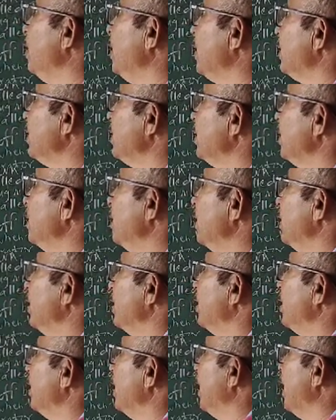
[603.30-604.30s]
where
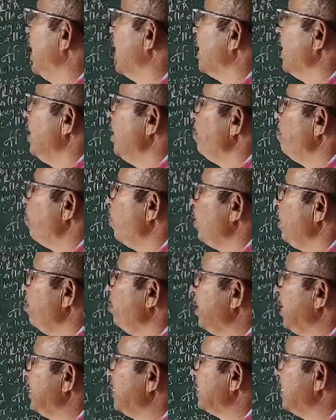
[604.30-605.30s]
RNA
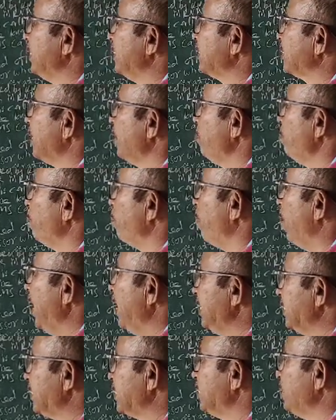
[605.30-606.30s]
polymerase enzyme
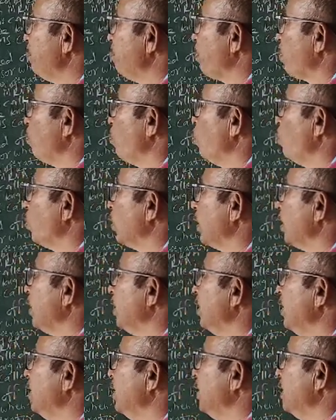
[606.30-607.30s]
binds the
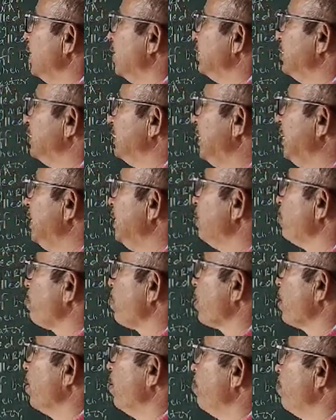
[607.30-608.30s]
promoter
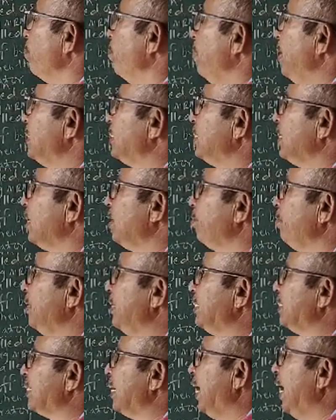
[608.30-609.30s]
gene base
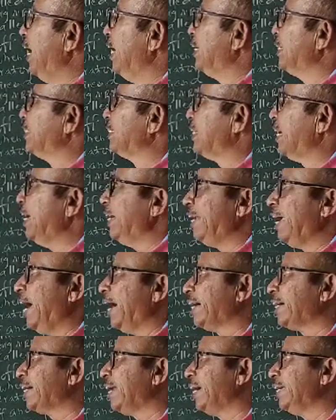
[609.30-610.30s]
sequence and stand
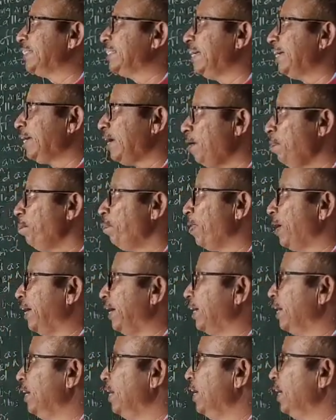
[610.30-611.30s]
act as a
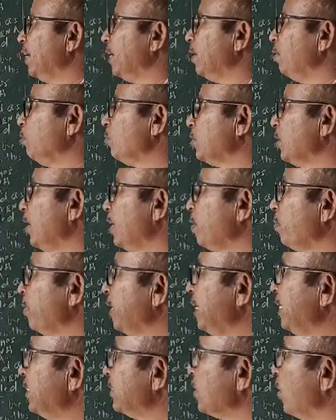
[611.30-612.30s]
template. Now third
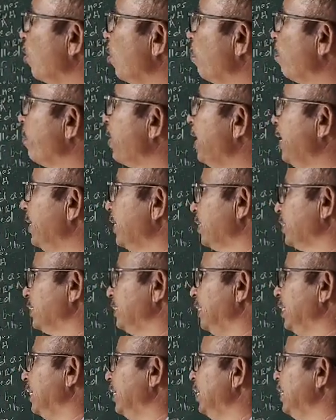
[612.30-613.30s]
one is operator
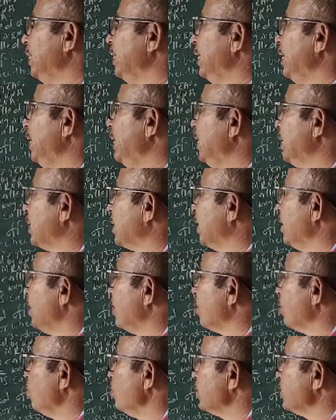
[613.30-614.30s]
gene. It
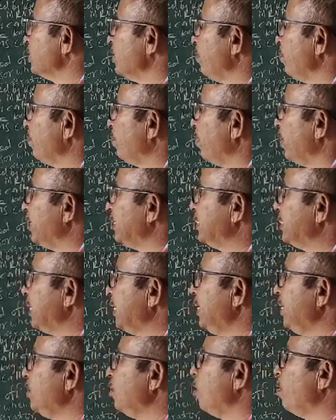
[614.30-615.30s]
controls the
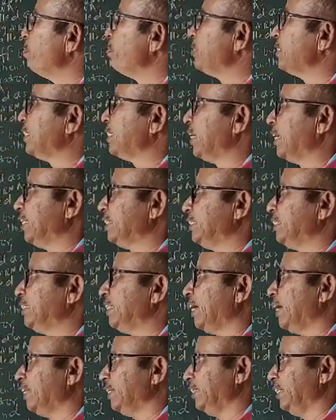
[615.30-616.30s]
functioning of
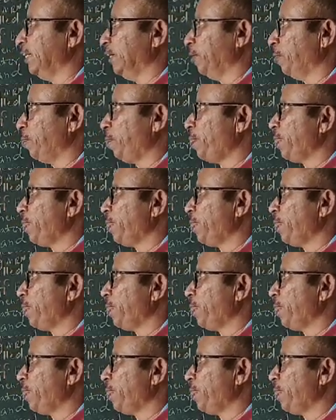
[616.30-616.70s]
structural gene.